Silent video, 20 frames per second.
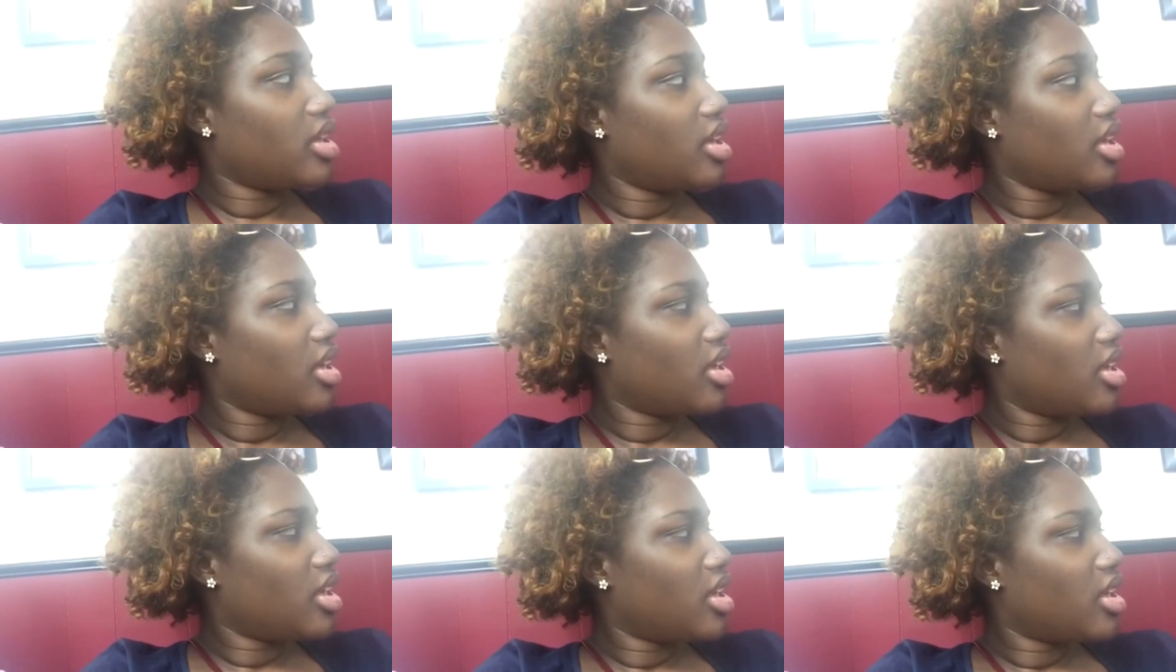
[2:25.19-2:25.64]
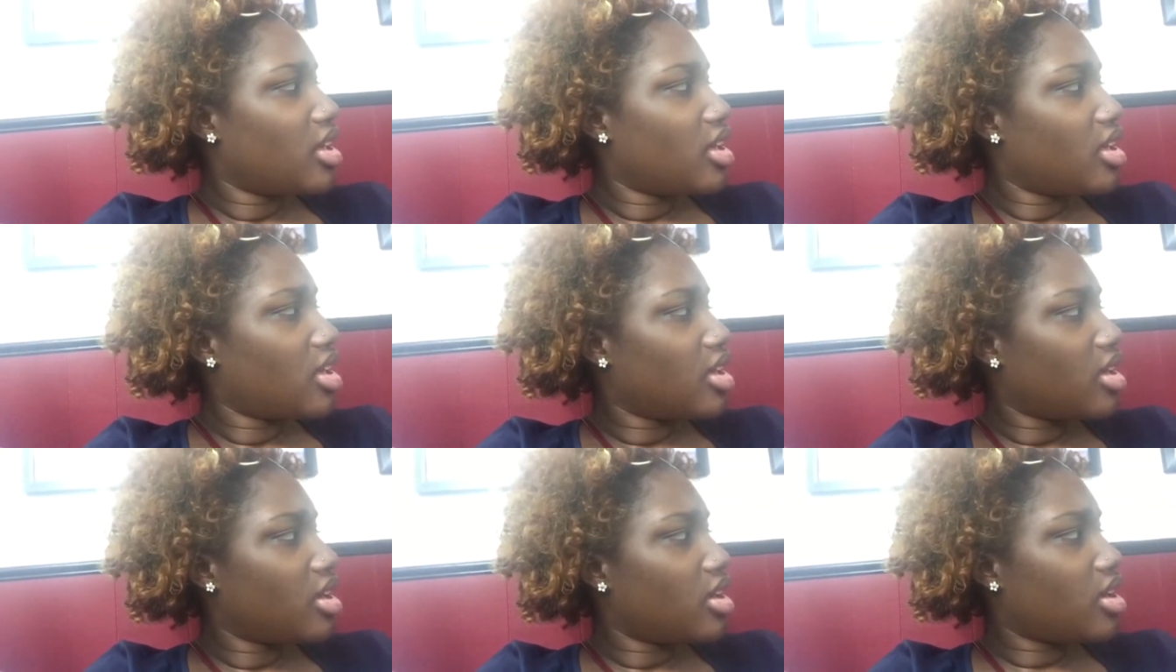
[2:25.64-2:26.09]
They
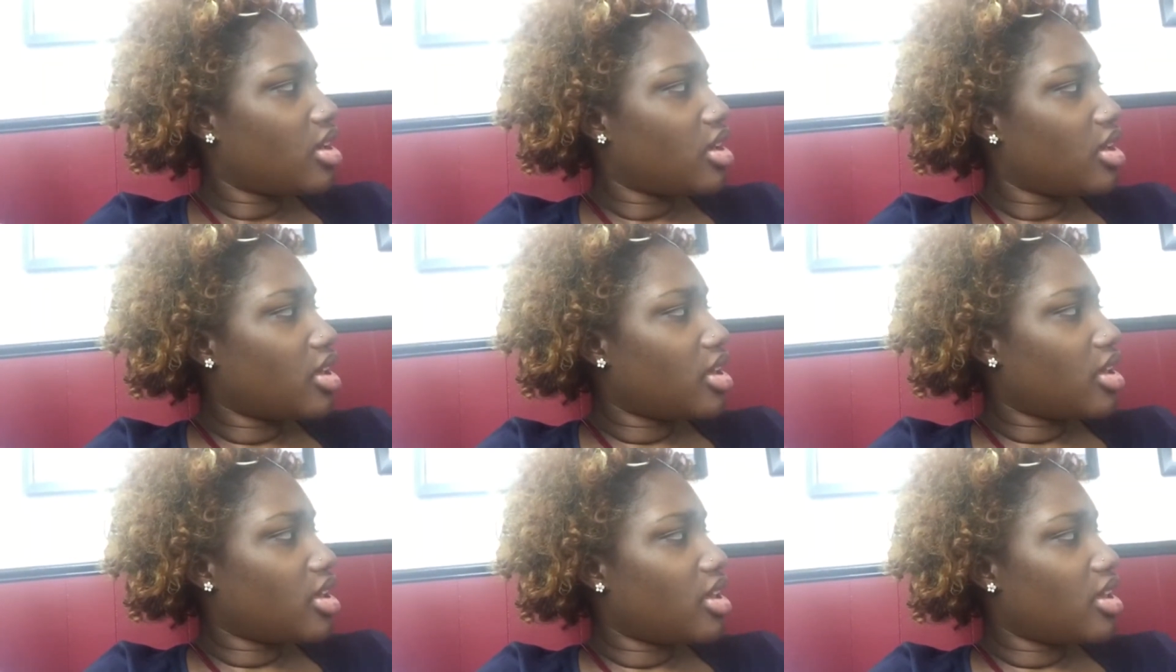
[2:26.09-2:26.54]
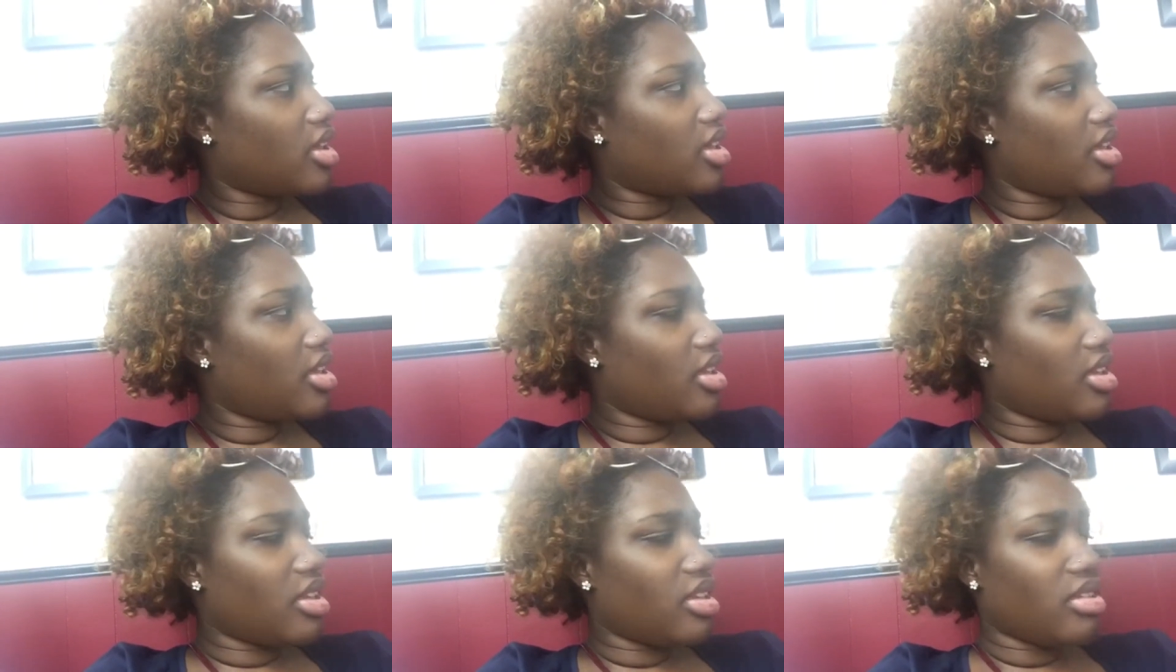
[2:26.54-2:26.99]
drink up weed.
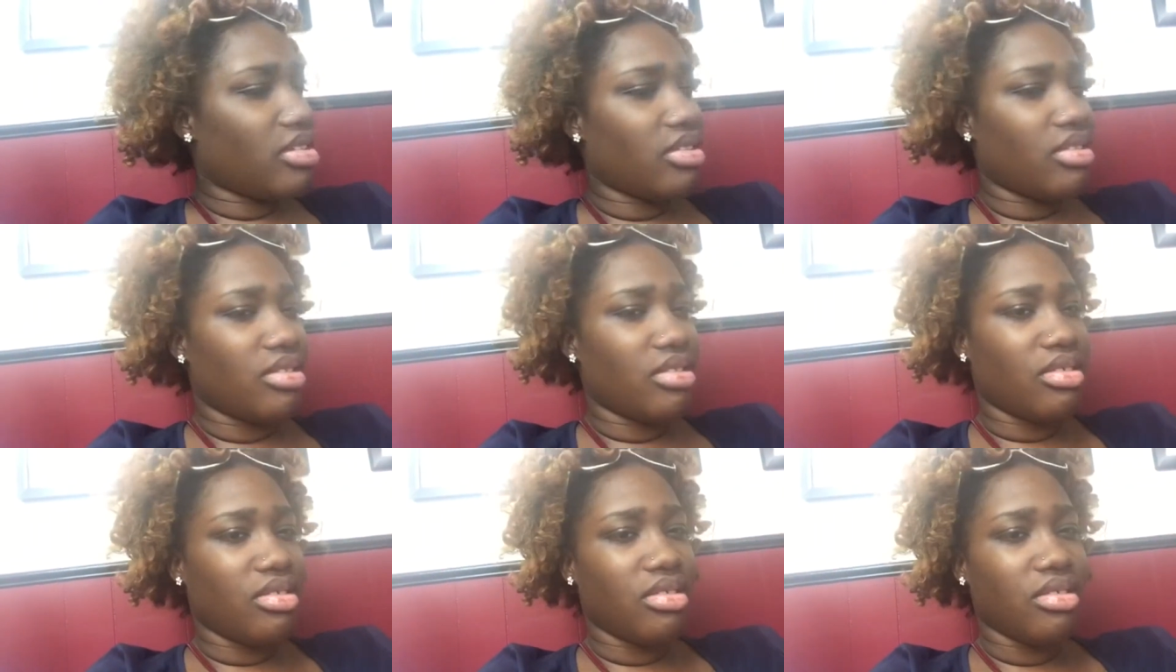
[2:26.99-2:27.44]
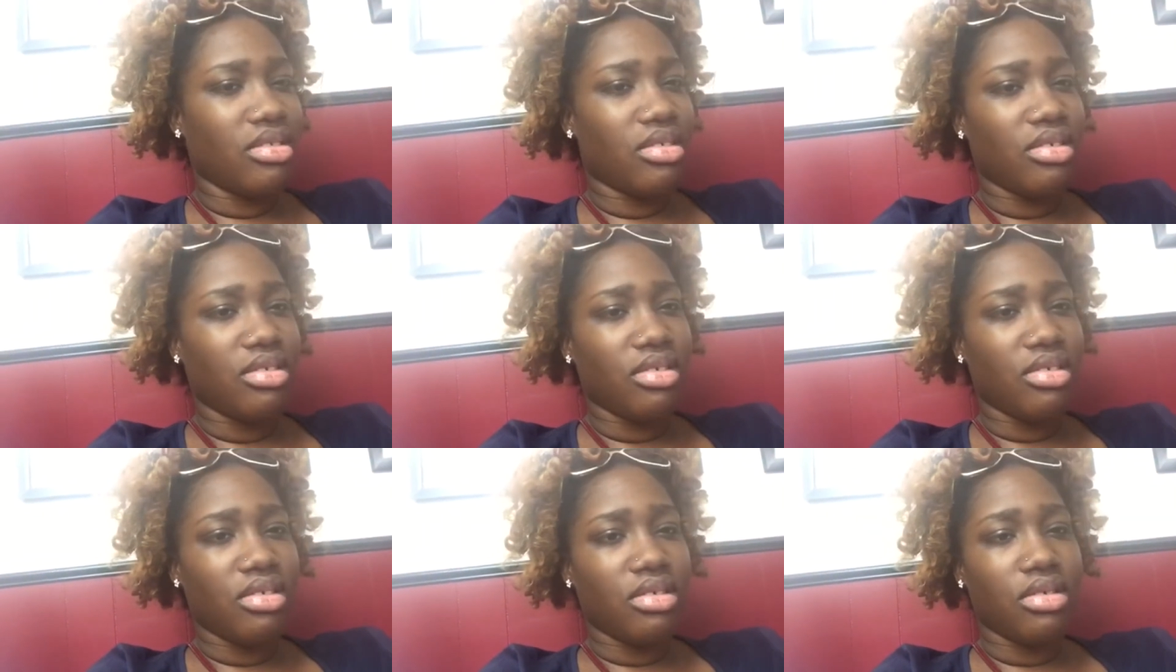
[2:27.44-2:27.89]
That's walking into
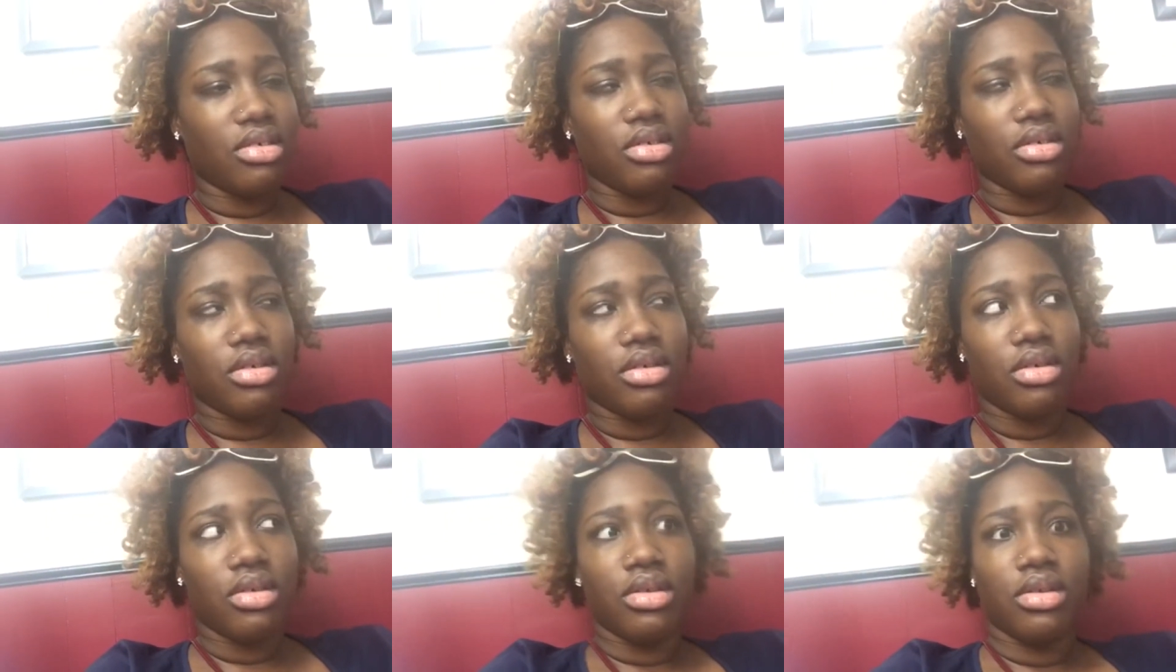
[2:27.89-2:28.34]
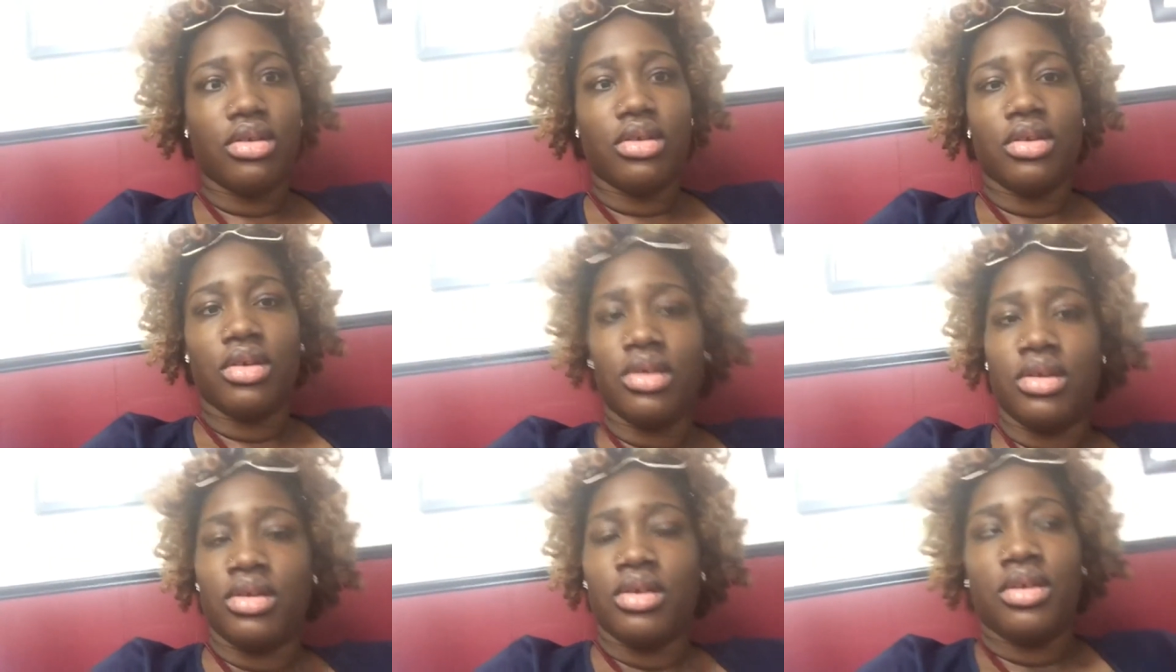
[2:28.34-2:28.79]
That's walking into a
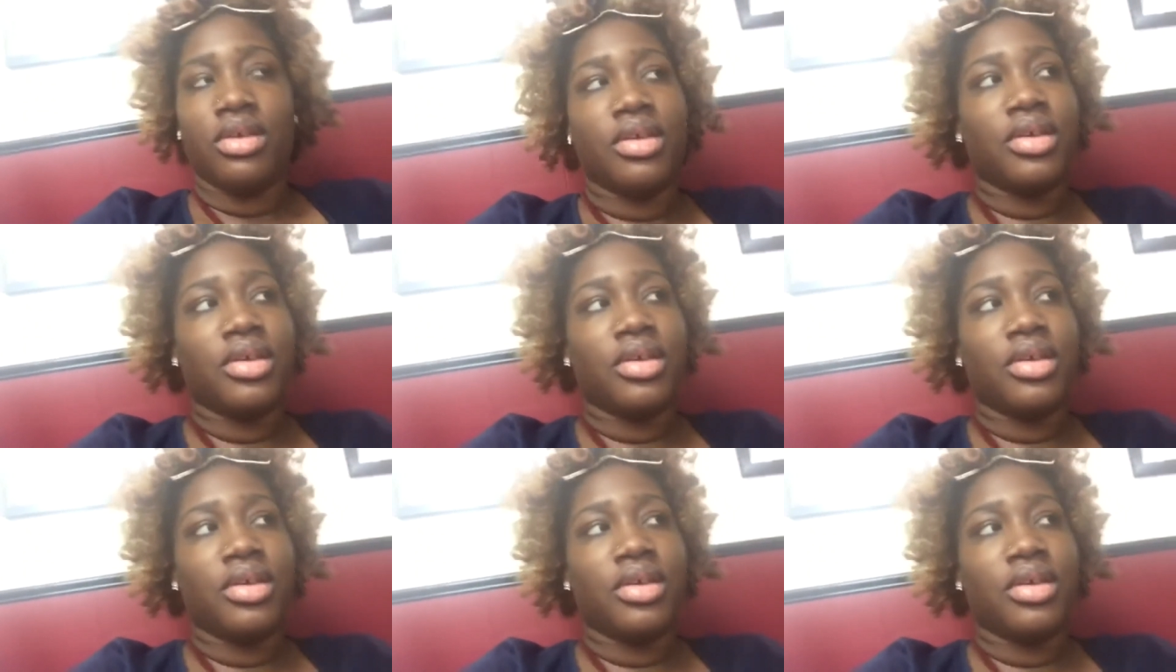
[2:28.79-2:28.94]
bell match.